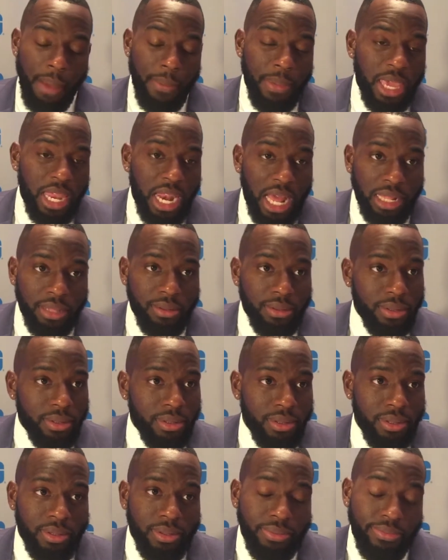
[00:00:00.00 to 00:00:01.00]
I mean,
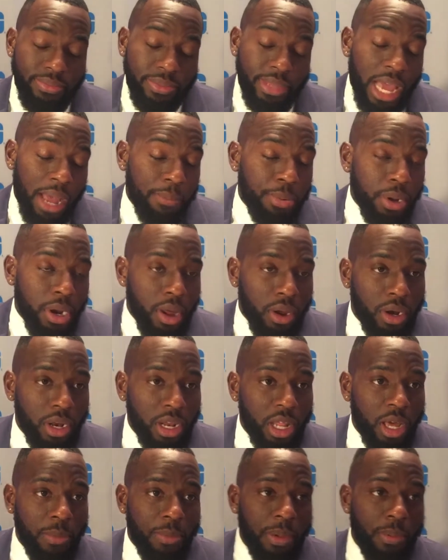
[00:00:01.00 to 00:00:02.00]
I put on a
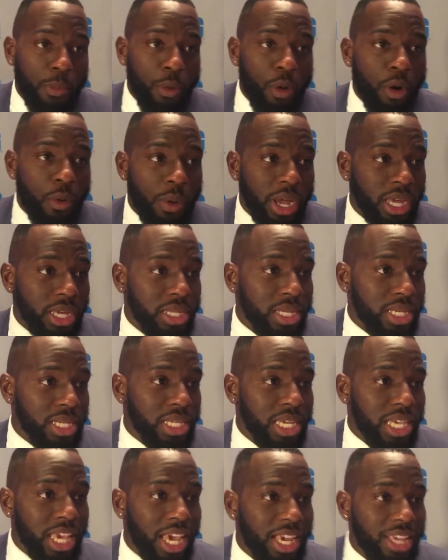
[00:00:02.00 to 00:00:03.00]
little bit more weight just
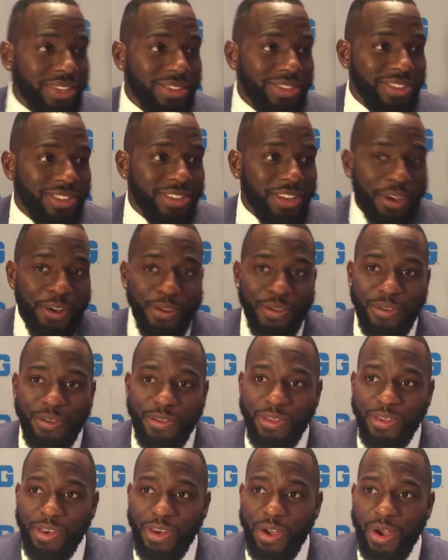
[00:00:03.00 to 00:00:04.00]
in case. So,
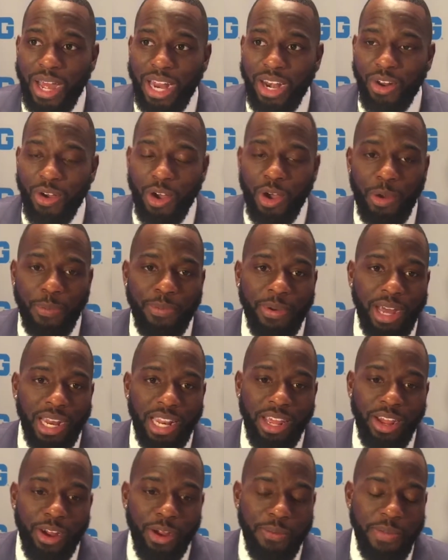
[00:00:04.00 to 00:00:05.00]
you know, I know it'll
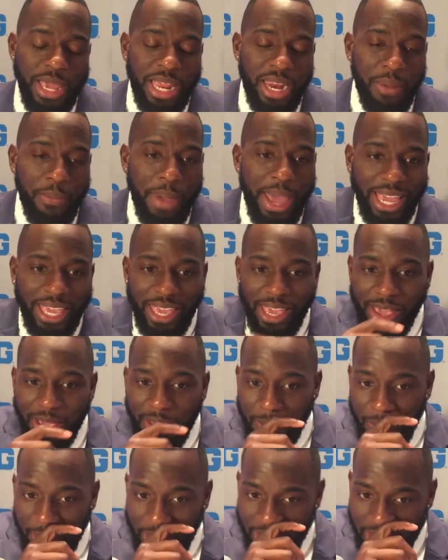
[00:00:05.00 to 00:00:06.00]
probably hurt me in the back
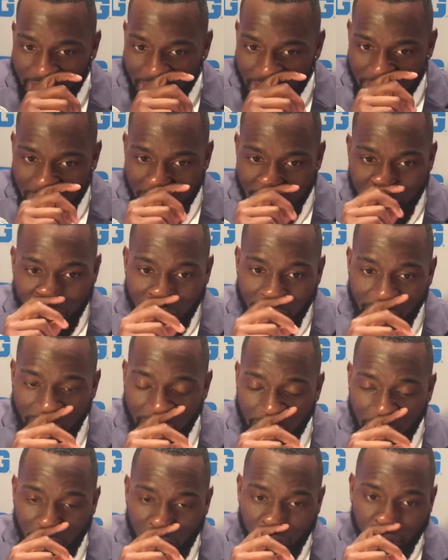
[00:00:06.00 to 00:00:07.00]
end, but,
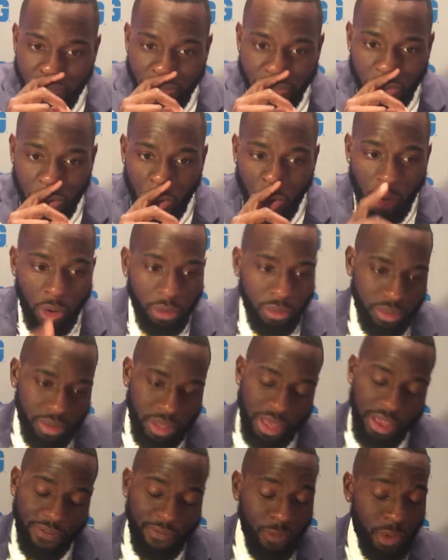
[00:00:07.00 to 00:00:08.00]
you know,
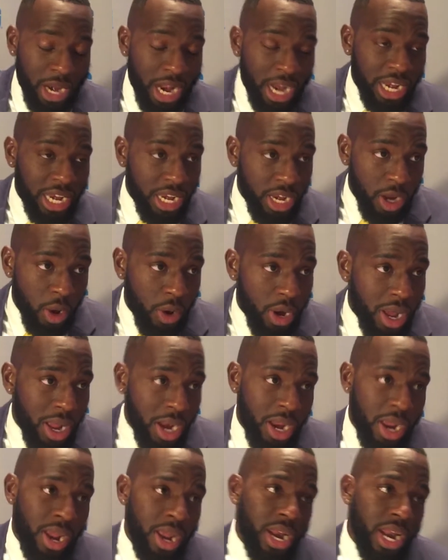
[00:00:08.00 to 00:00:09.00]
when I need to go
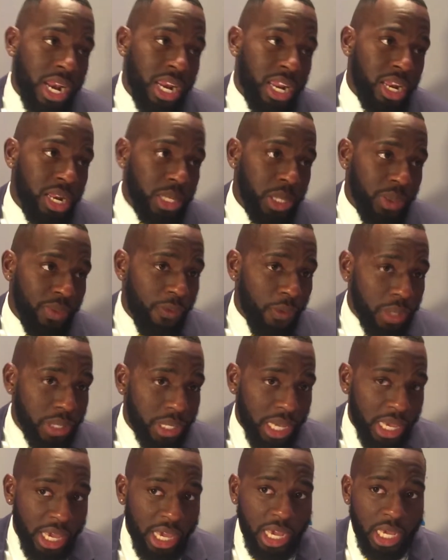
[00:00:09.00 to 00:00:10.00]
down there and I need to force
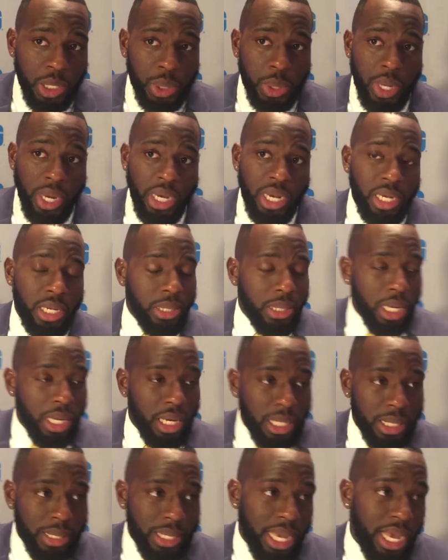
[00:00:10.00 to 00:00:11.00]
an edge or I need to
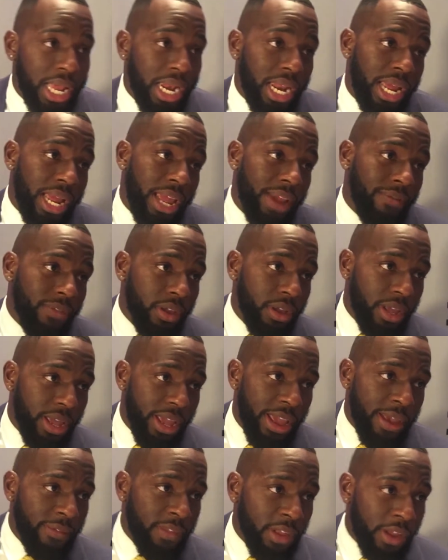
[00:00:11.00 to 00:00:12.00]
stun inside, I have
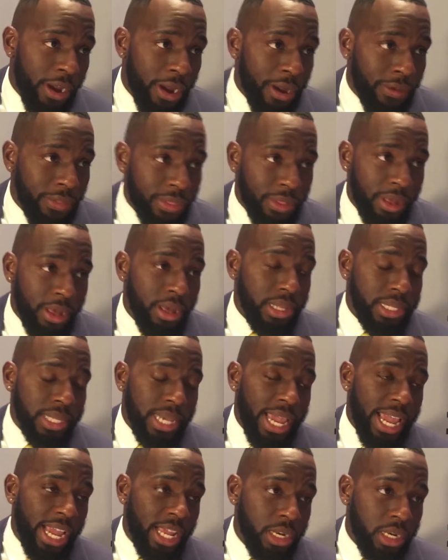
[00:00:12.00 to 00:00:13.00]
the girth
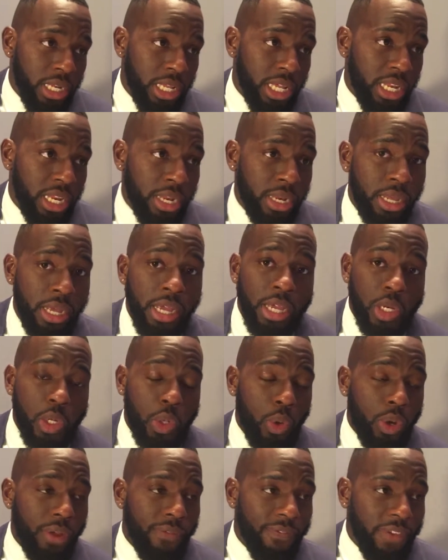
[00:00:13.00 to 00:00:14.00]
to handle it and
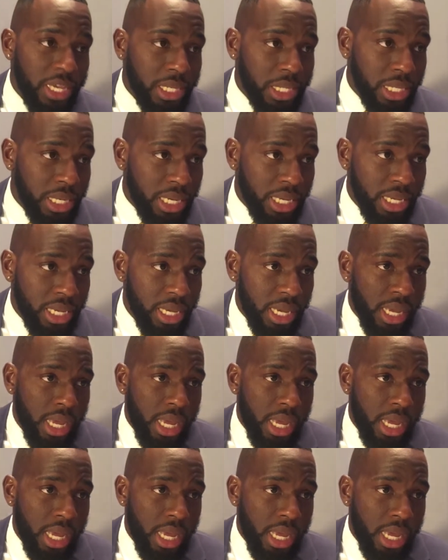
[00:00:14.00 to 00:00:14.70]
do it efficiently.